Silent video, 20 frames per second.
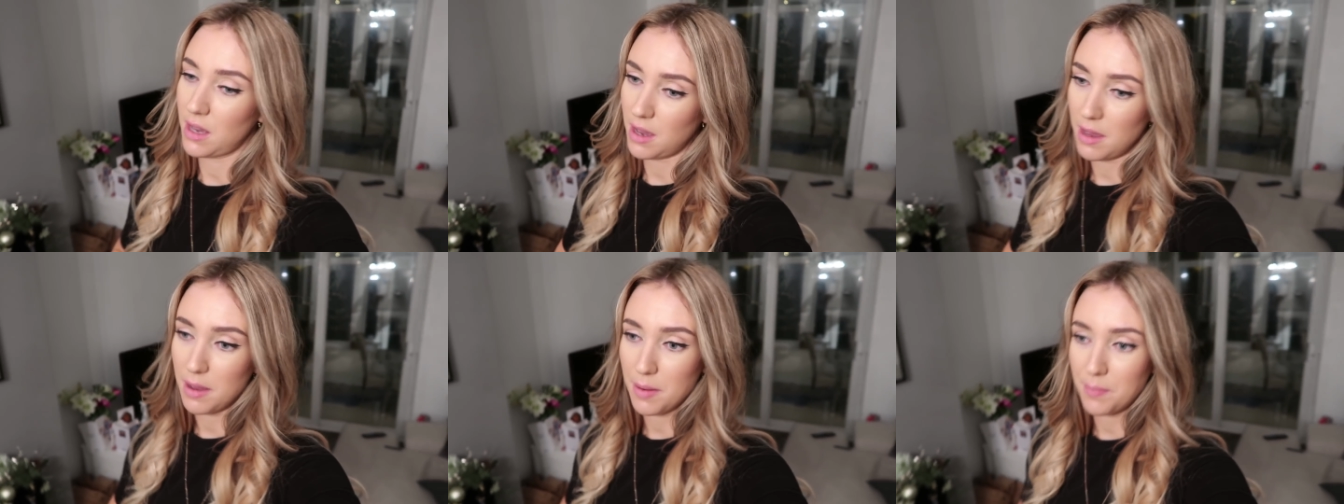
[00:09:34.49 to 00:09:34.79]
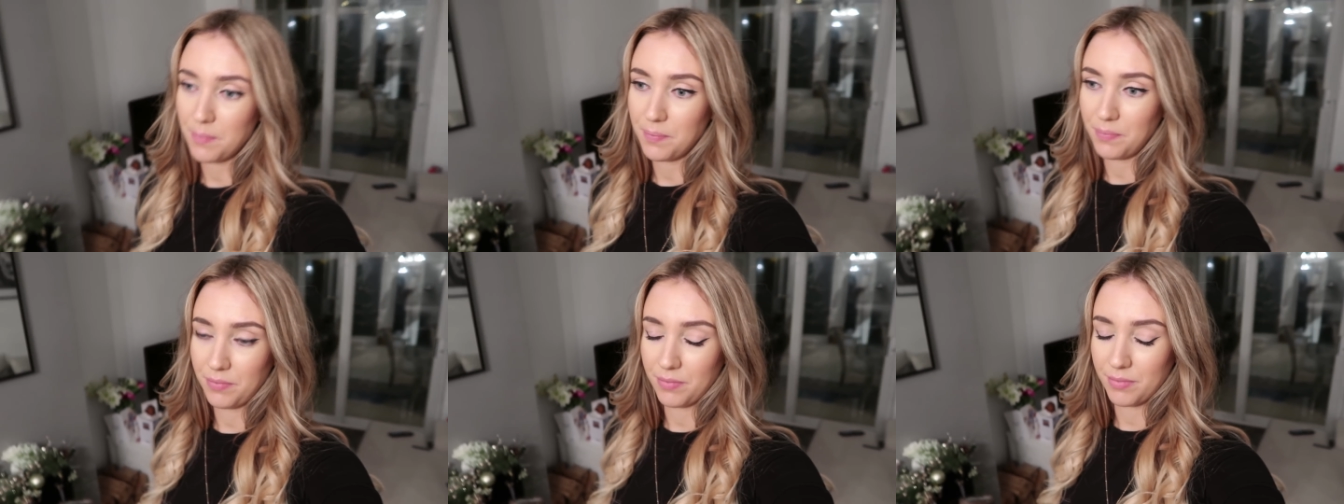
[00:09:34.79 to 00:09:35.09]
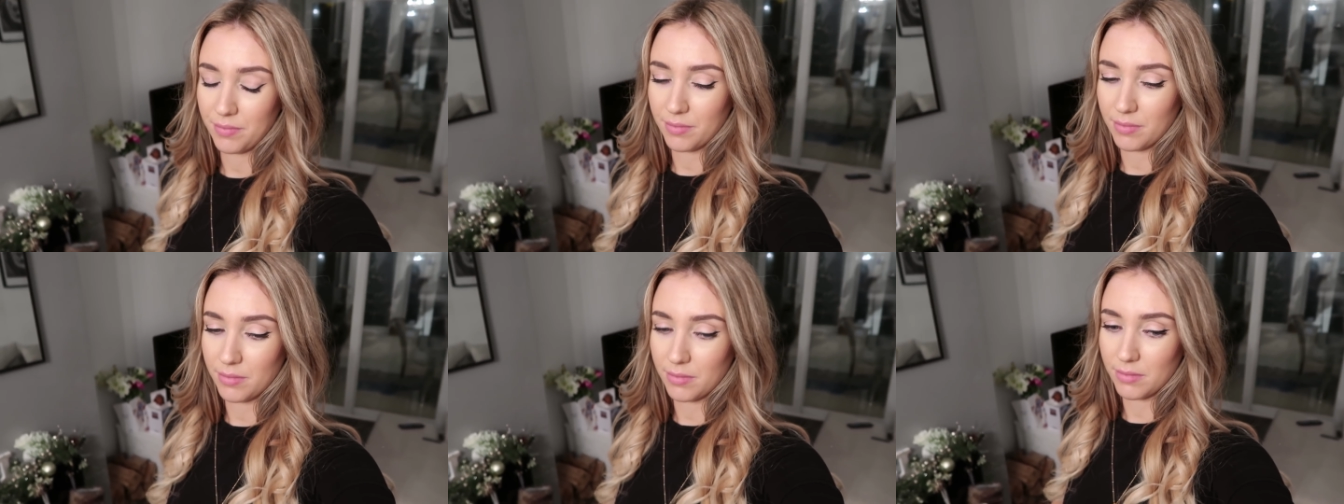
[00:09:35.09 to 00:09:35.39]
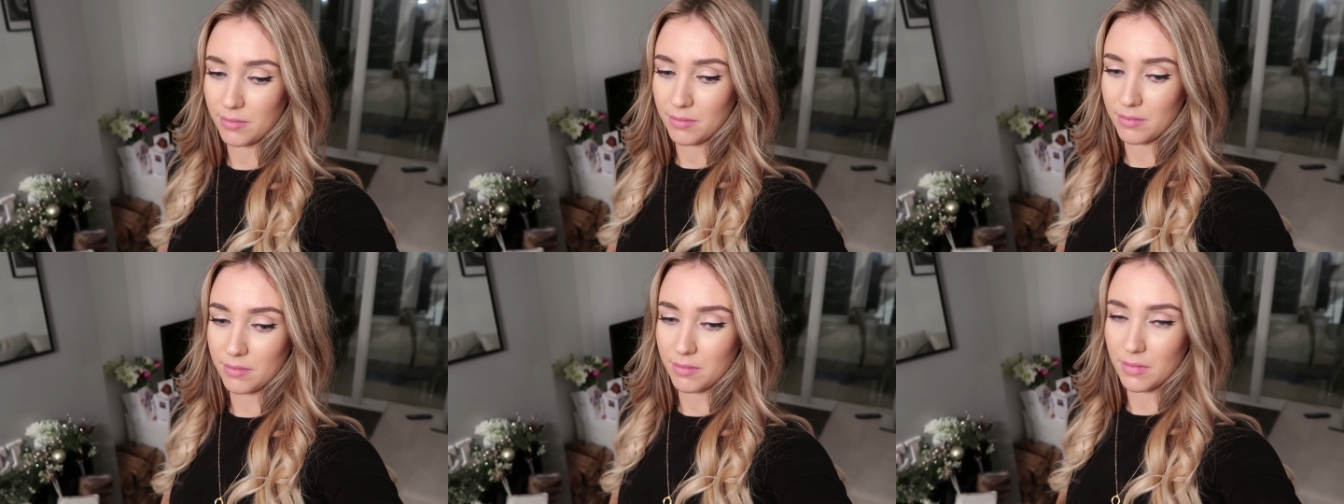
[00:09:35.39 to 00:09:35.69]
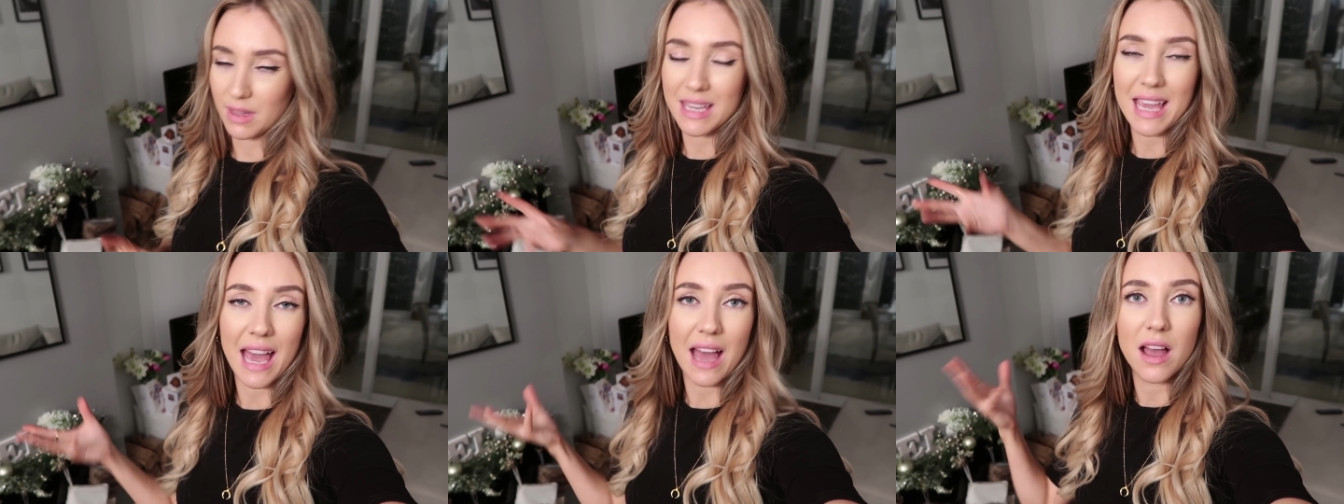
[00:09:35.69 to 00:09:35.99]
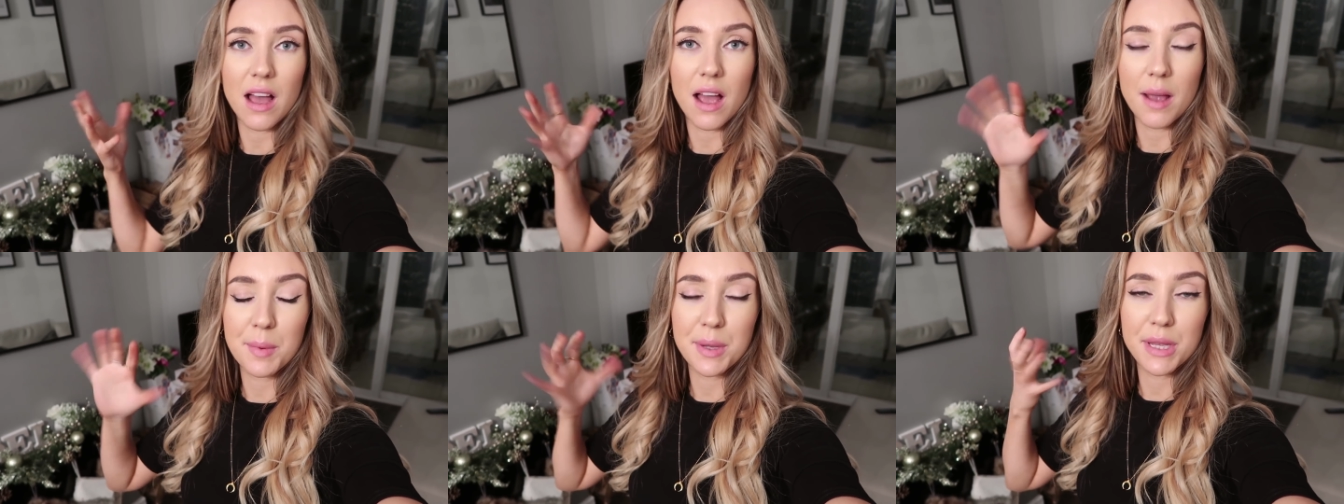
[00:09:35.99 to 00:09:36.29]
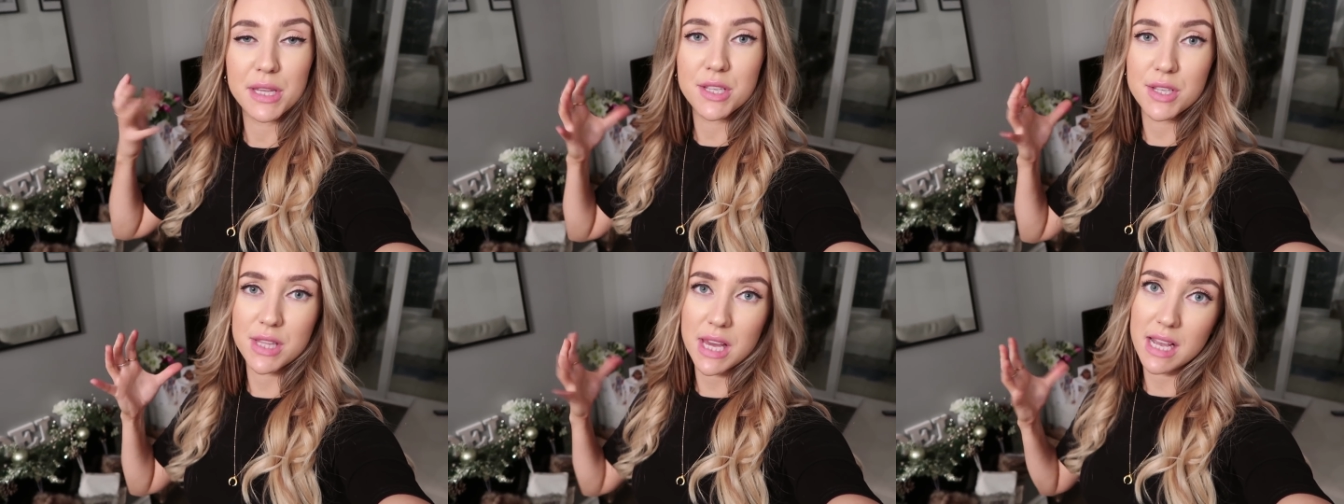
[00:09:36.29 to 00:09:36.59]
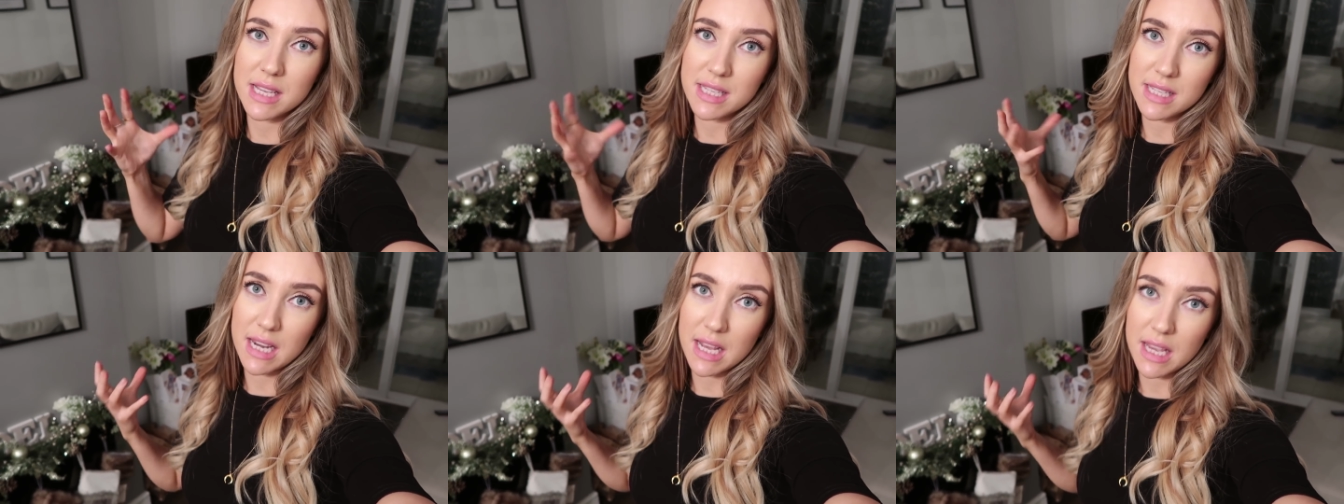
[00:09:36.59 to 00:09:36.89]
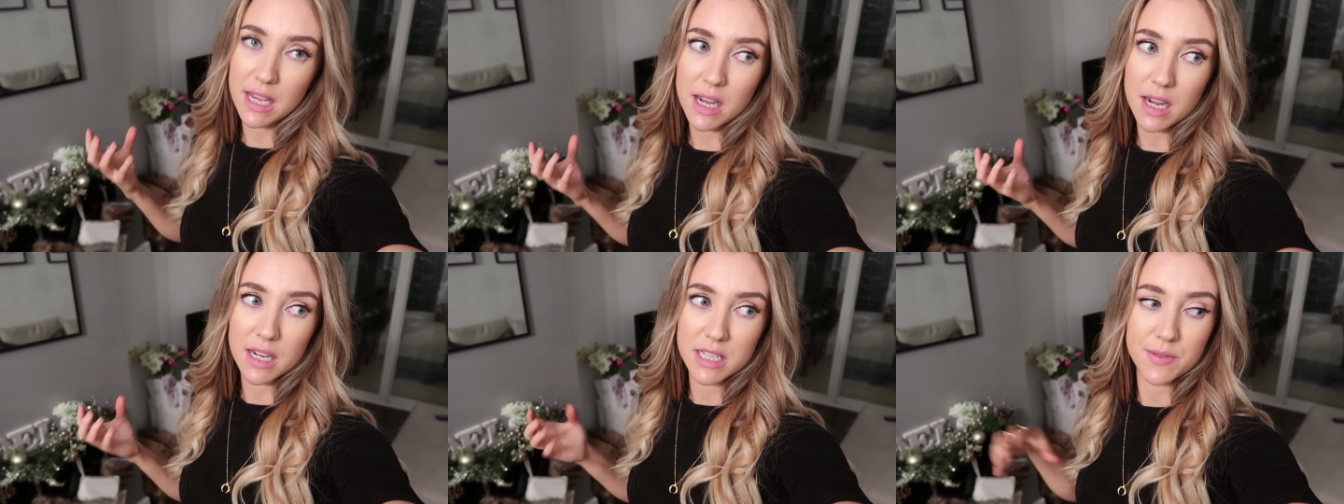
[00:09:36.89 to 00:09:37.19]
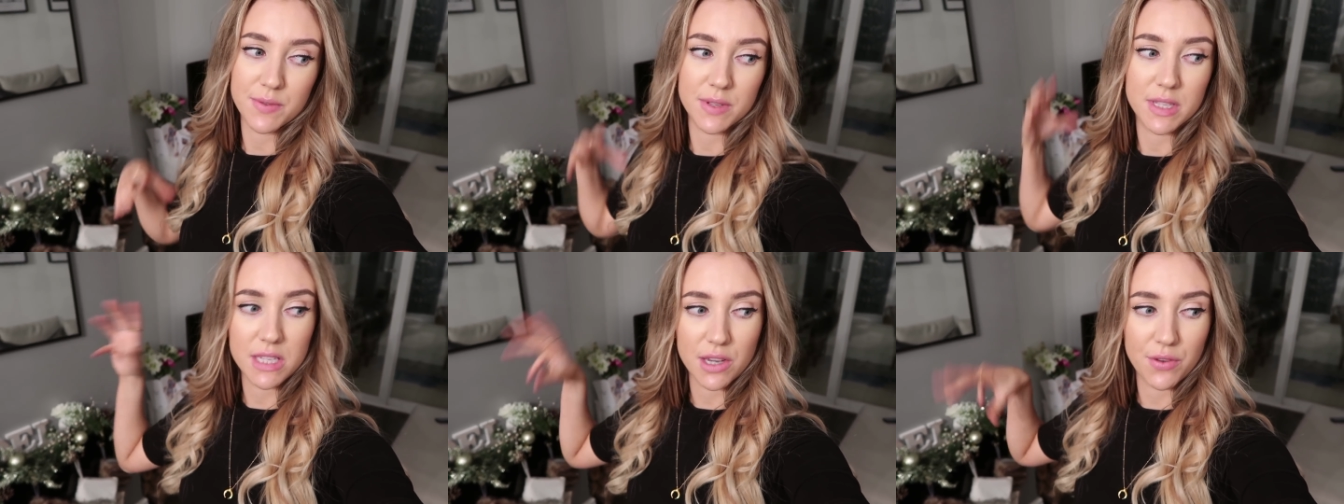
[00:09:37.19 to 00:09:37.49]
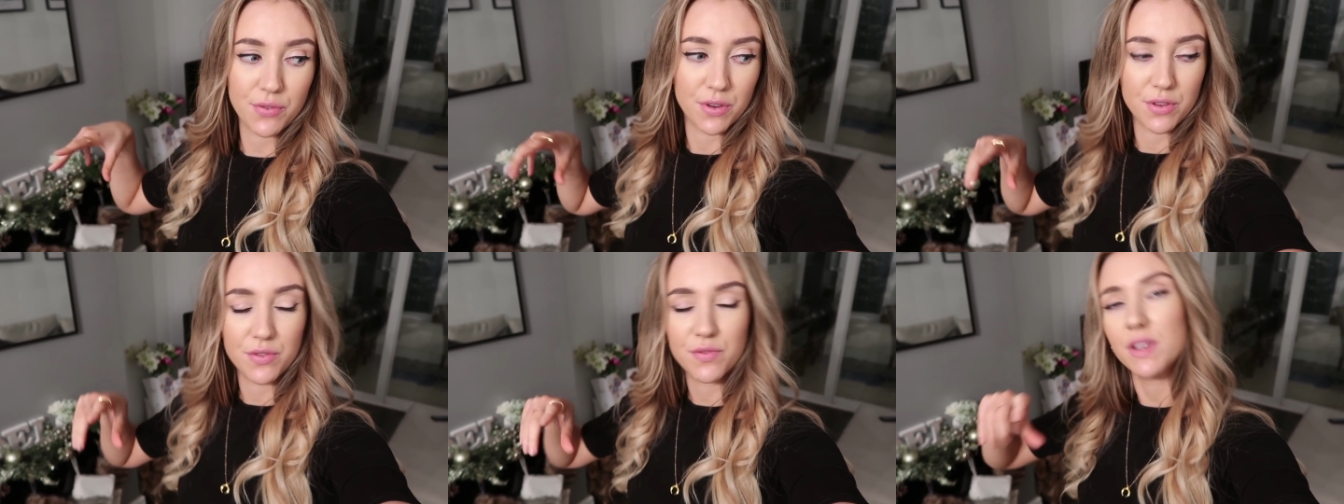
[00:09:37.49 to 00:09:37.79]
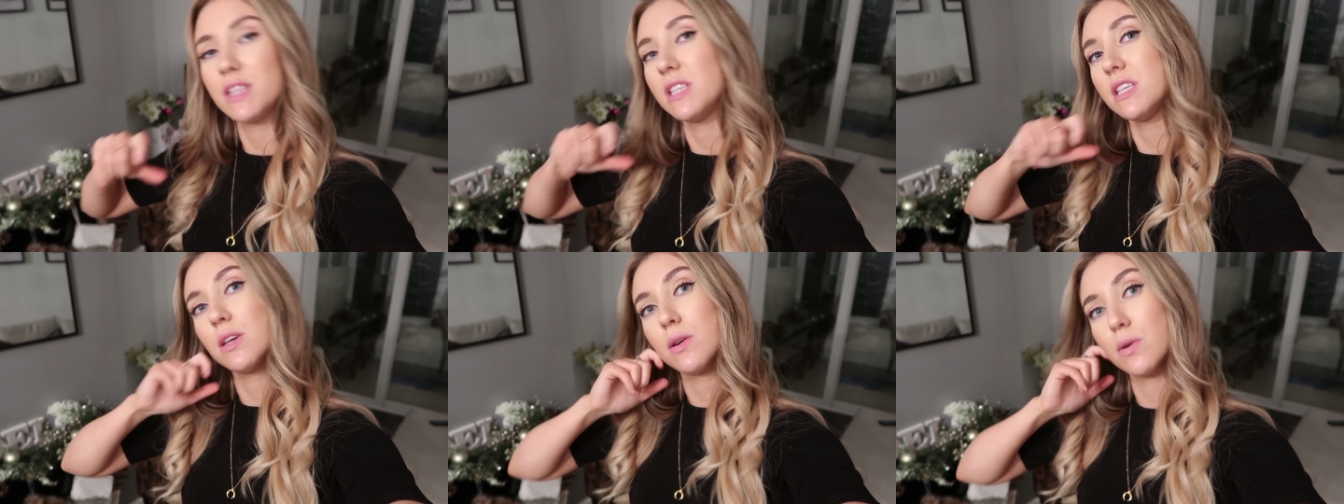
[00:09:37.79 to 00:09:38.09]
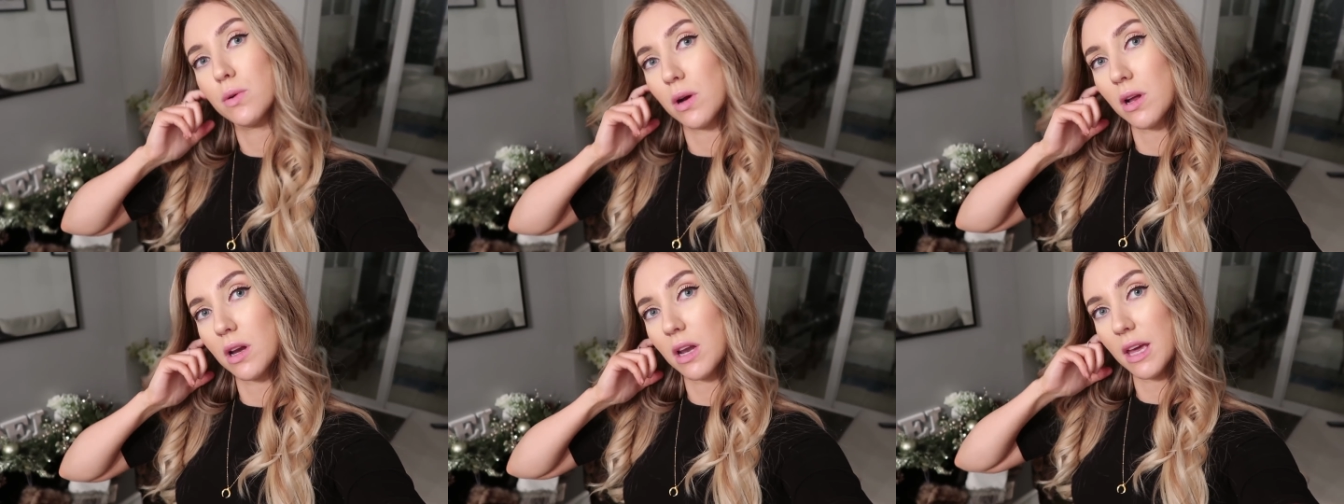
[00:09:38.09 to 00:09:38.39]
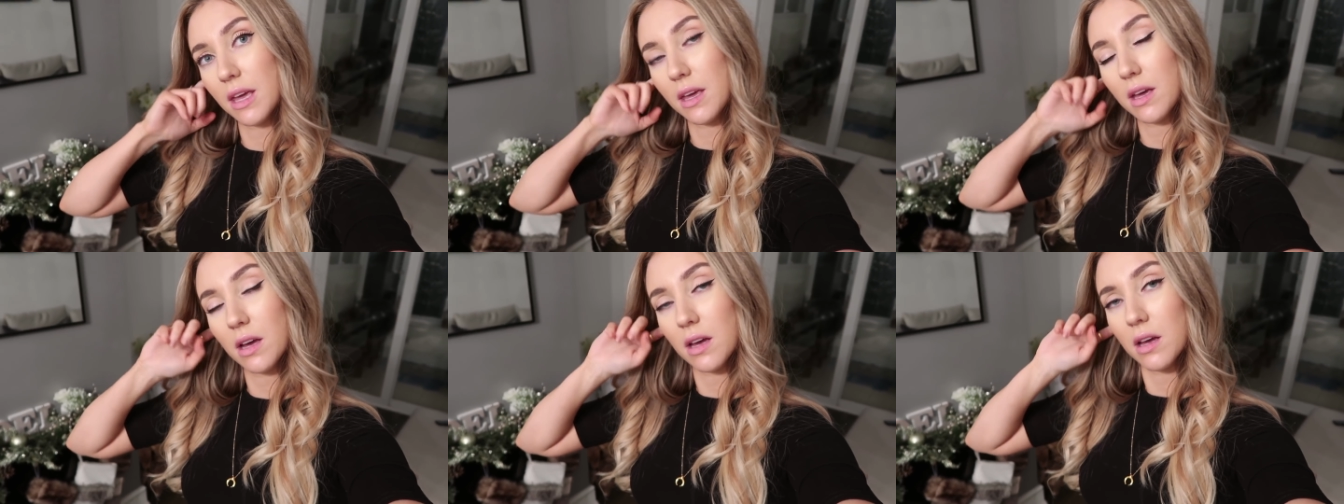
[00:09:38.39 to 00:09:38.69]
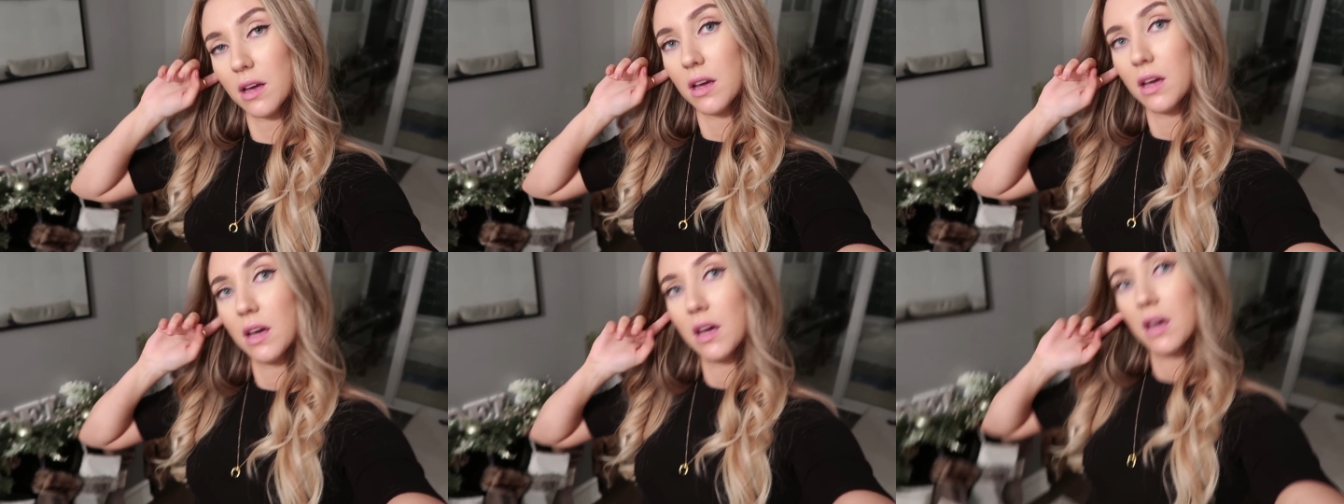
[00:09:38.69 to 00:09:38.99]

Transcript: Um, yeah, I'm gonna do that as like kind of a different video, like